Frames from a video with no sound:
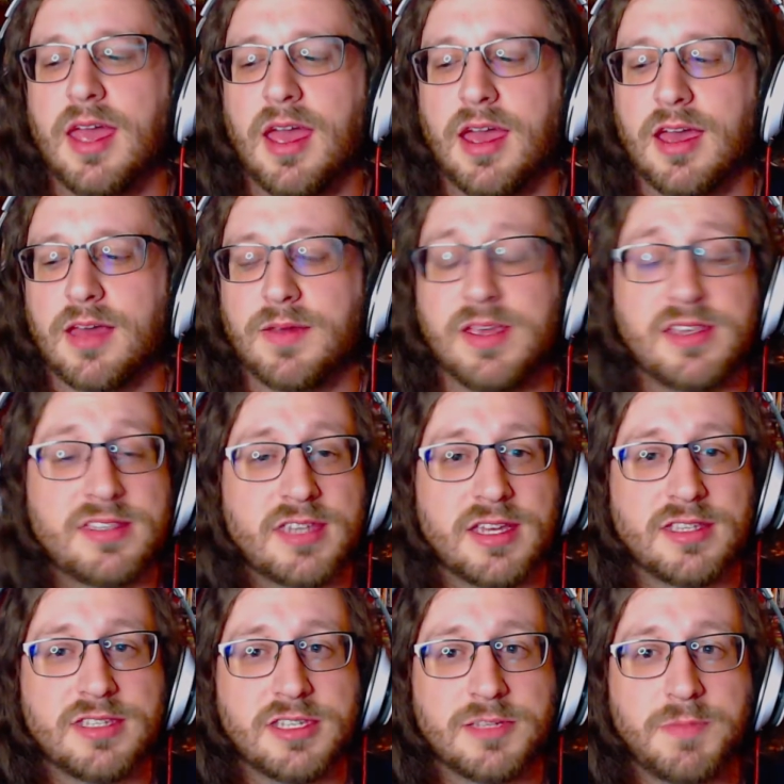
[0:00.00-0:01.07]
He
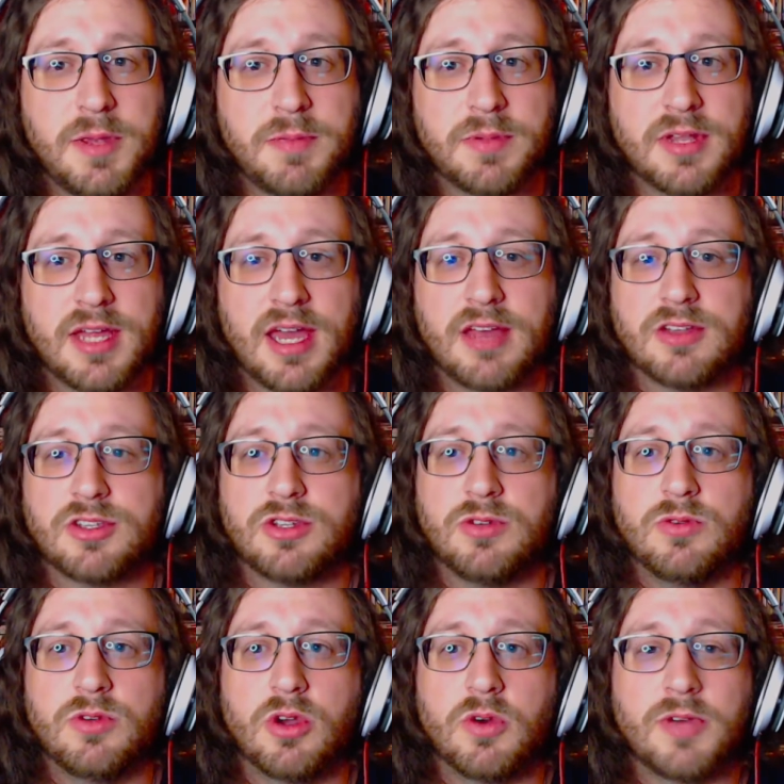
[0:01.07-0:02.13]
sends his people out
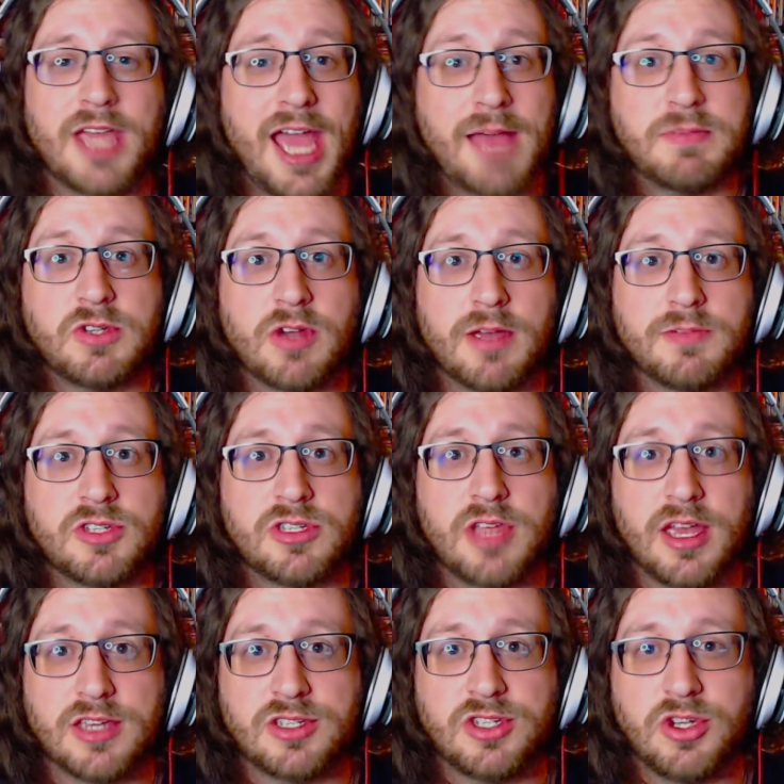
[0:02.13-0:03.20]
to go capture
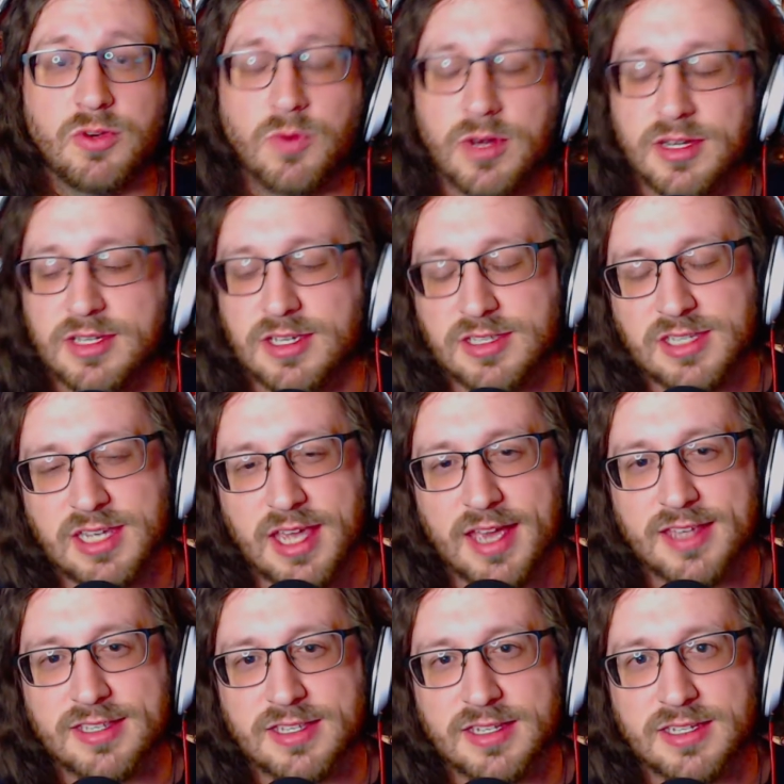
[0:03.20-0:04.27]
SG1 because he
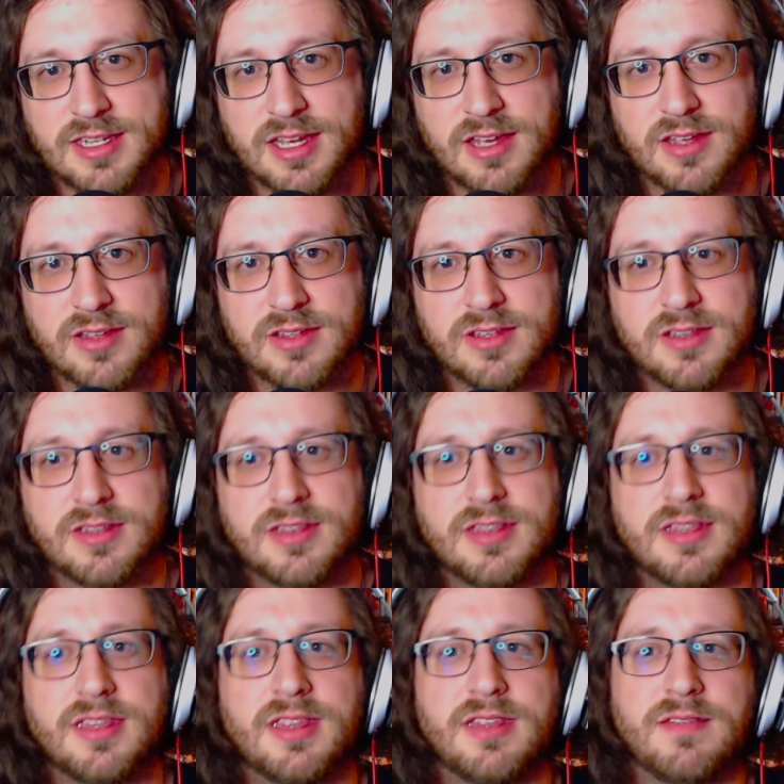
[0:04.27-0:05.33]
has intel,
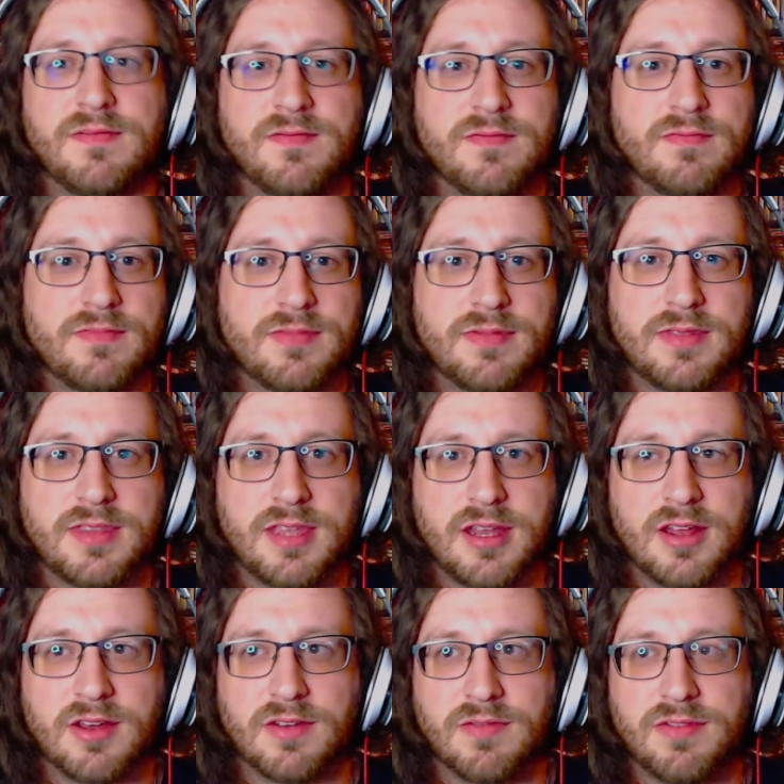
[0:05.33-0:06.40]
you
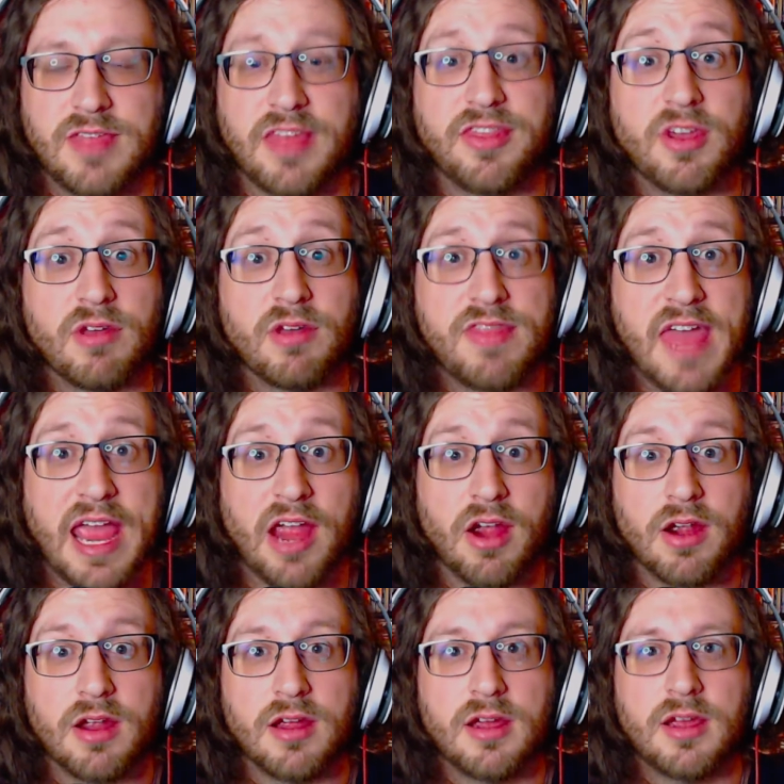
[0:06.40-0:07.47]
know, that they're there.